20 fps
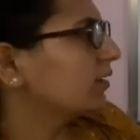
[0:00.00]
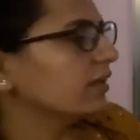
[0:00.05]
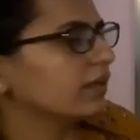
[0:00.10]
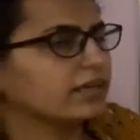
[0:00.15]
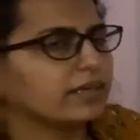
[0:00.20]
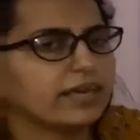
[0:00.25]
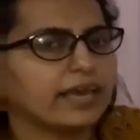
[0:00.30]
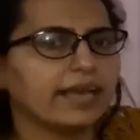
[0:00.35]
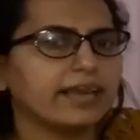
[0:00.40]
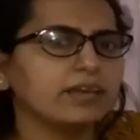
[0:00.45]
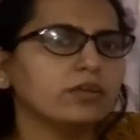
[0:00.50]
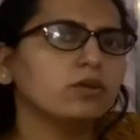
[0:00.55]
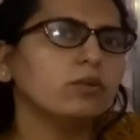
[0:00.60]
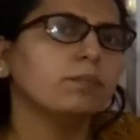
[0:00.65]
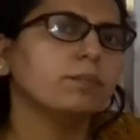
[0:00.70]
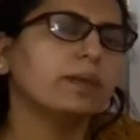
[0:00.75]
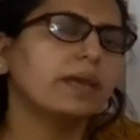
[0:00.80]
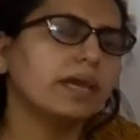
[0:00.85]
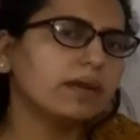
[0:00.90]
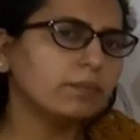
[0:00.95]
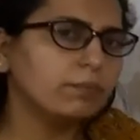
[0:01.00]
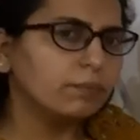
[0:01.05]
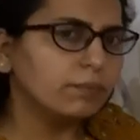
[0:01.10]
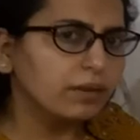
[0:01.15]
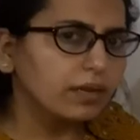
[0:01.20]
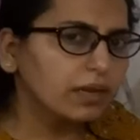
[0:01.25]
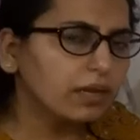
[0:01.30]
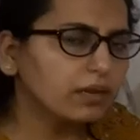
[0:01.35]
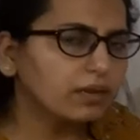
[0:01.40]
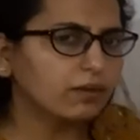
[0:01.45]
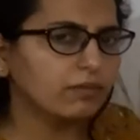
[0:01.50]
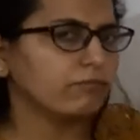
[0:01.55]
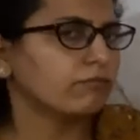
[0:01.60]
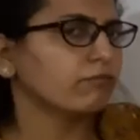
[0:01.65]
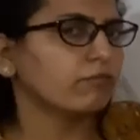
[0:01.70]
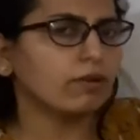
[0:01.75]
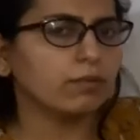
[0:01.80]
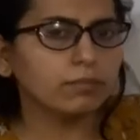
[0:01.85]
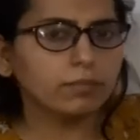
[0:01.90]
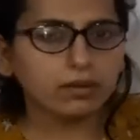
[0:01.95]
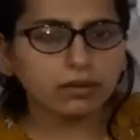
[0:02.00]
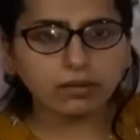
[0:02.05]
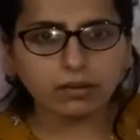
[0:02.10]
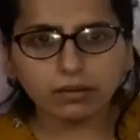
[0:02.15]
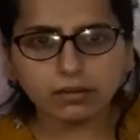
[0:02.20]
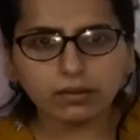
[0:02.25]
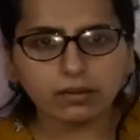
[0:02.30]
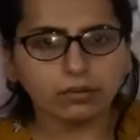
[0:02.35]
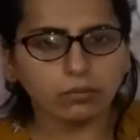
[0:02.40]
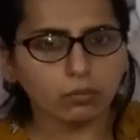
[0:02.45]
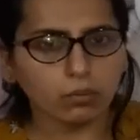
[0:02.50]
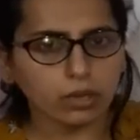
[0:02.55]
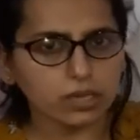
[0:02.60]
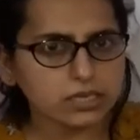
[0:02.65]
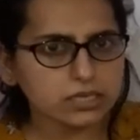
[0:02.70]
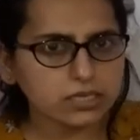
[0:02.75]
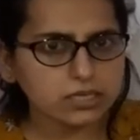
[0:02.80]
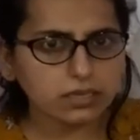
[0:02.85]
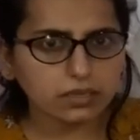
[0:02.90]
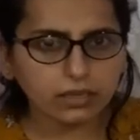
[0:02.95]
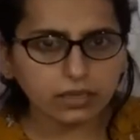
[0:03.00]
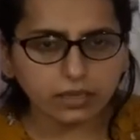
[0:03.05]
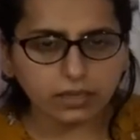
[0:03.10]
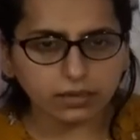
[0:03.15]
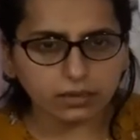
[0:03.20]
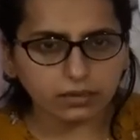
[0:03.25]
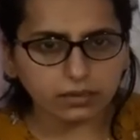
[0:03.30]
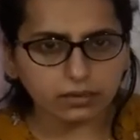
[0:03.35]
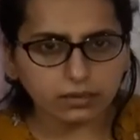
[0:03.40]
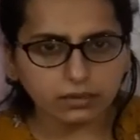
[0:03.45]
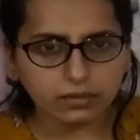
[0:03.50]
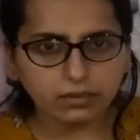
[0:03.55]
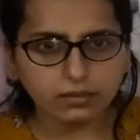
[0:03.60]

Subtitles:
Can you make milk from curd once again?